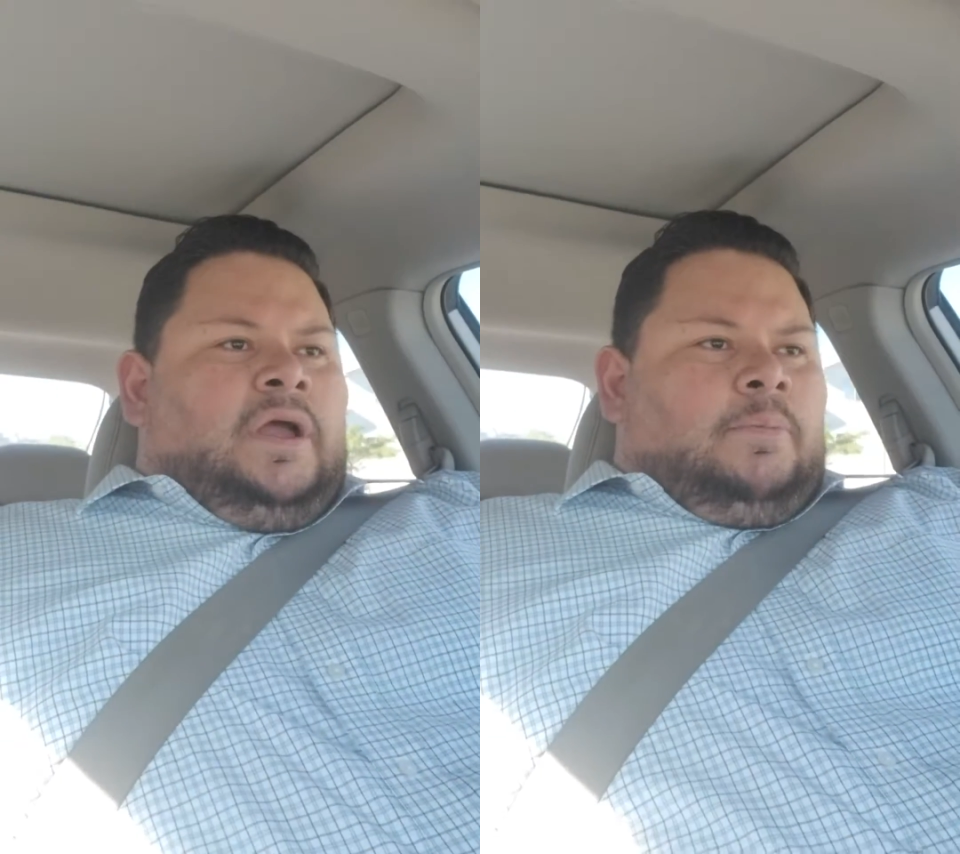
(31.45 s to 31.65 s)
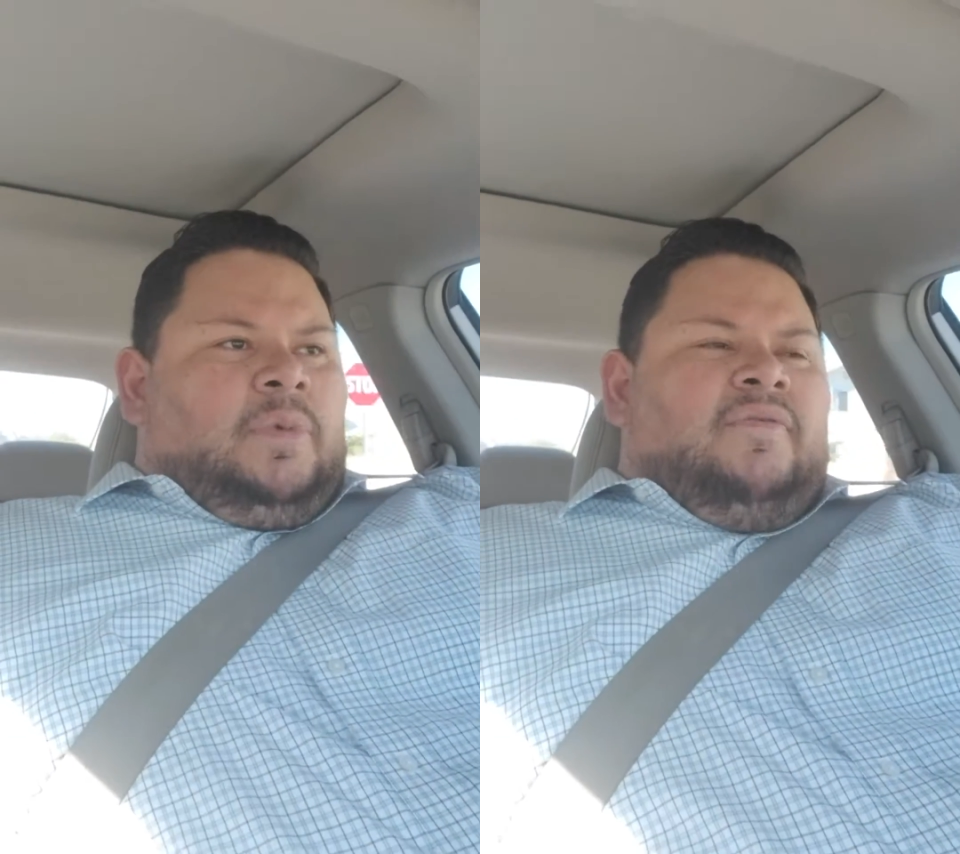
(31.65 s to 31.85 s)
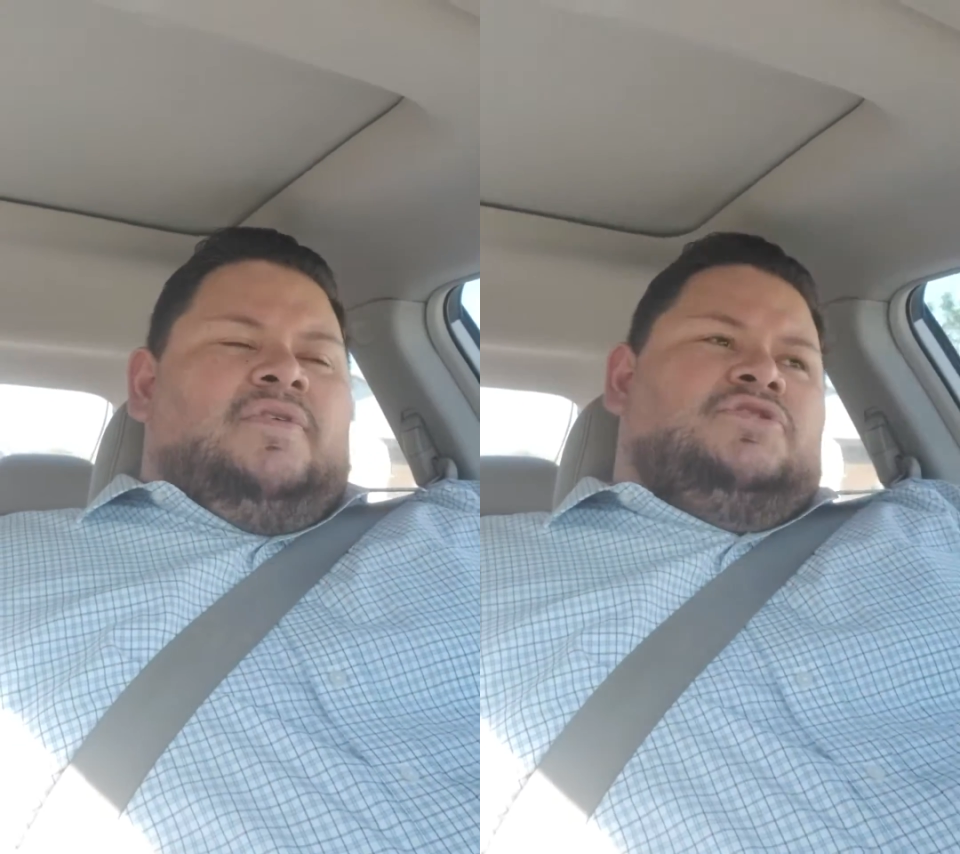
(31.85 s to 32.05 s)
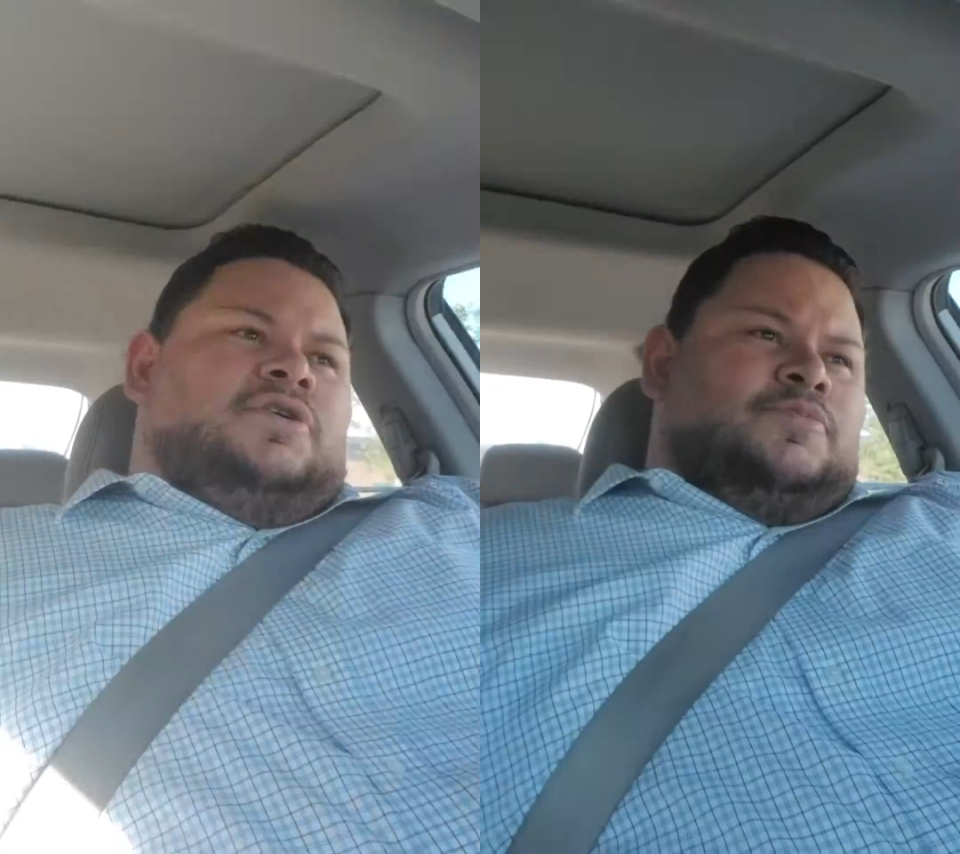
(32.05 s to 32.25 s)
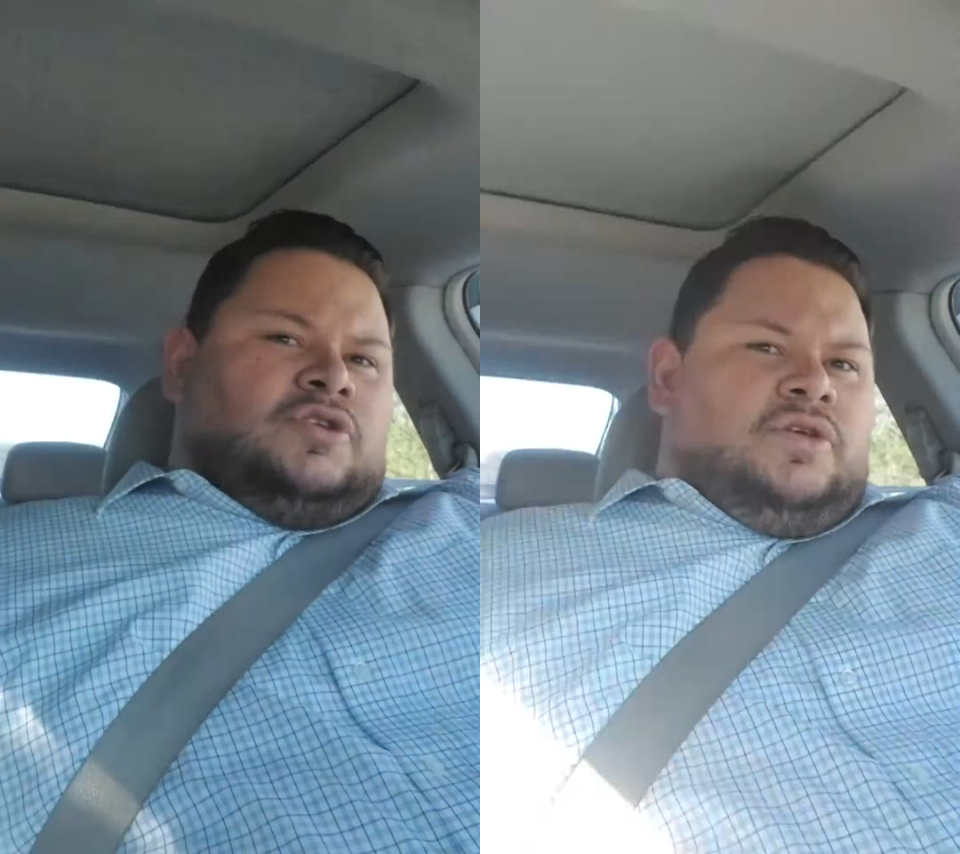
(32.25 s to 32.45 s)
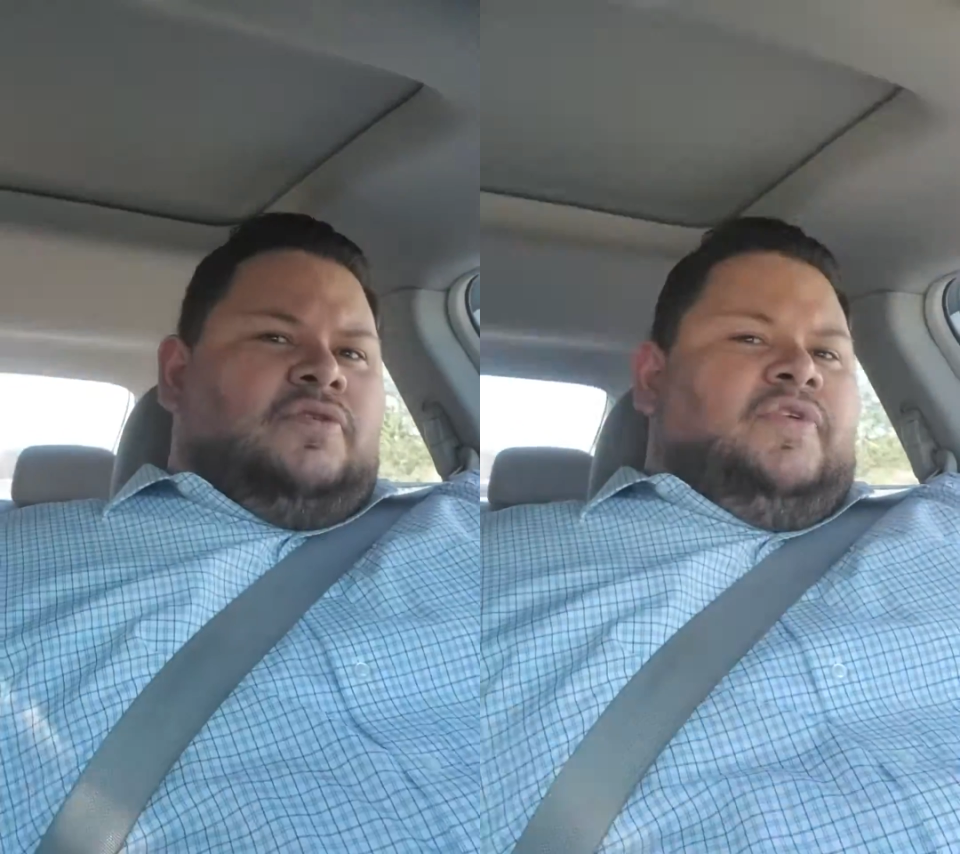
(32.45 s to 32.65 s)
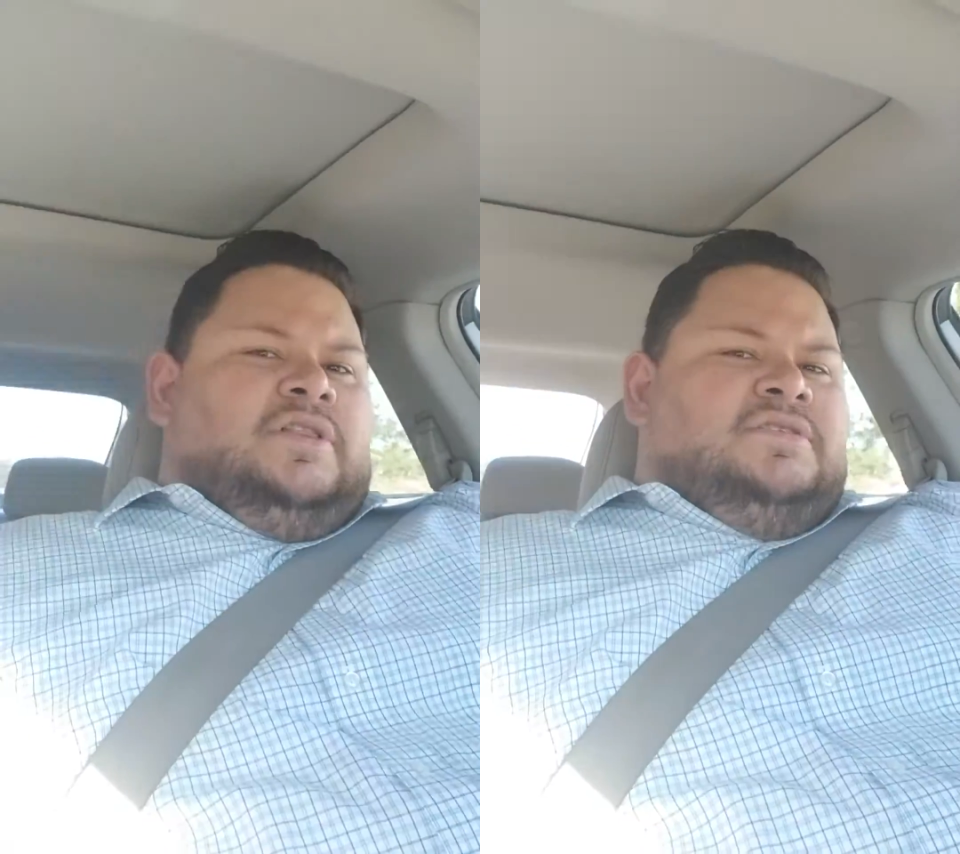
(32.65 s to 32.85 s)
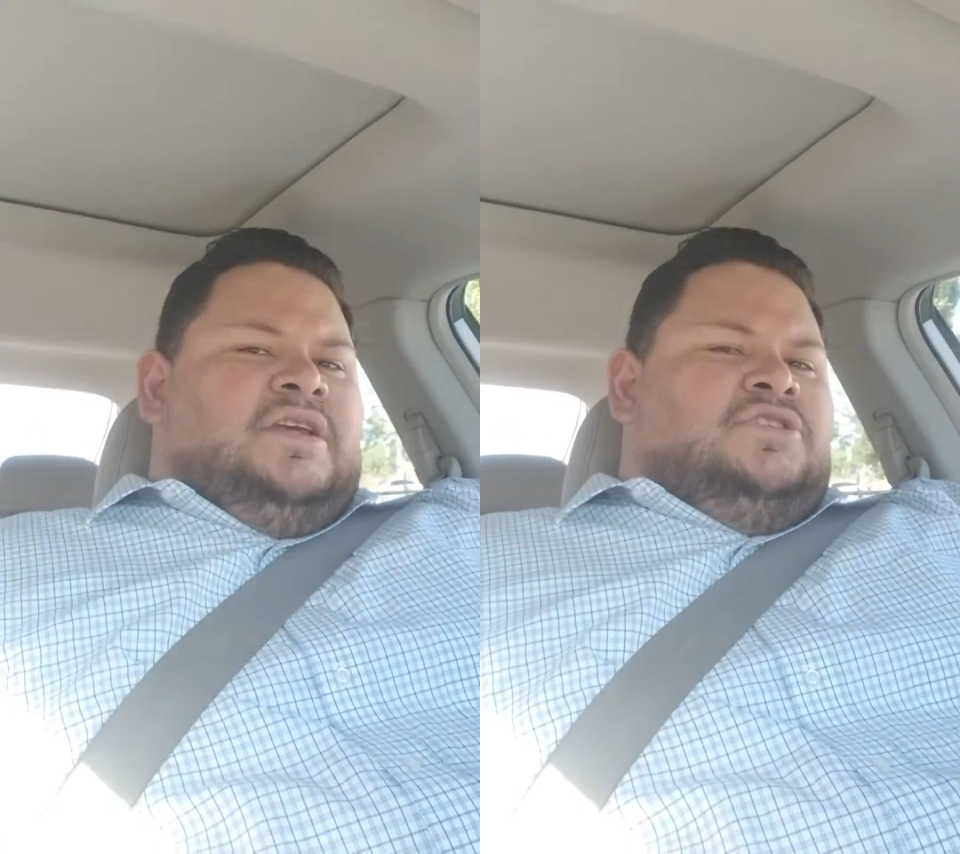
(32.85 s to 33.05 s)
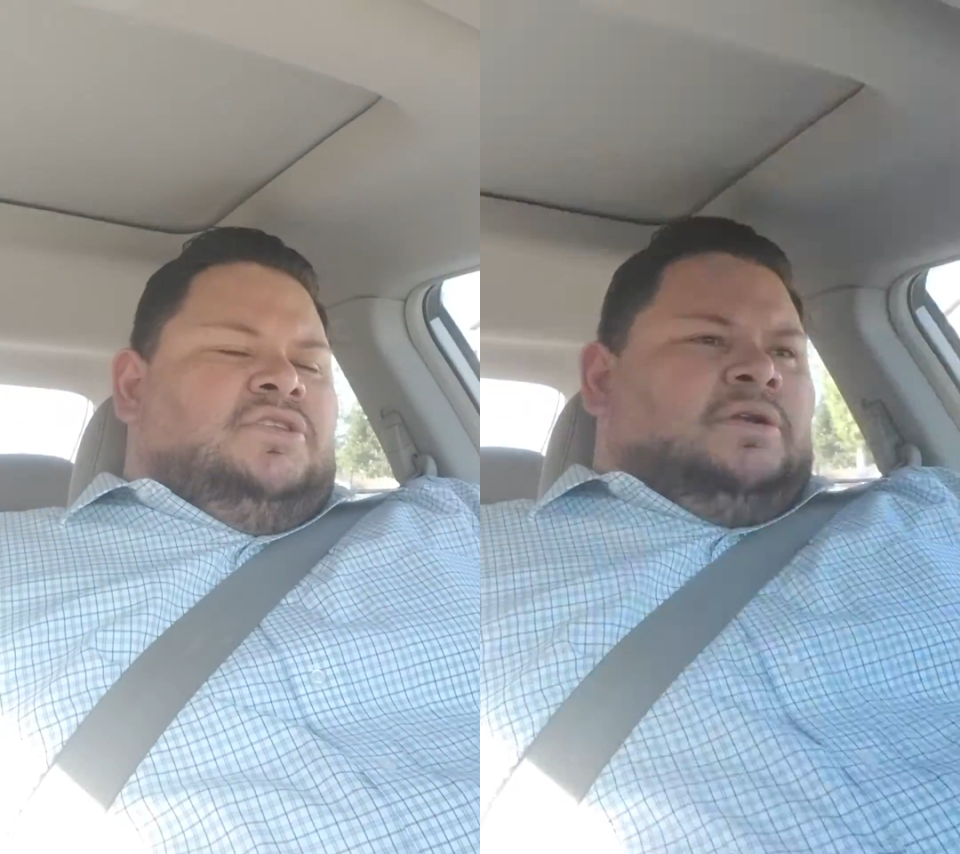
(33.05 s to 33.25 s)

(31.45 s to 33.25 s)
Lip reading: I've also come to another realization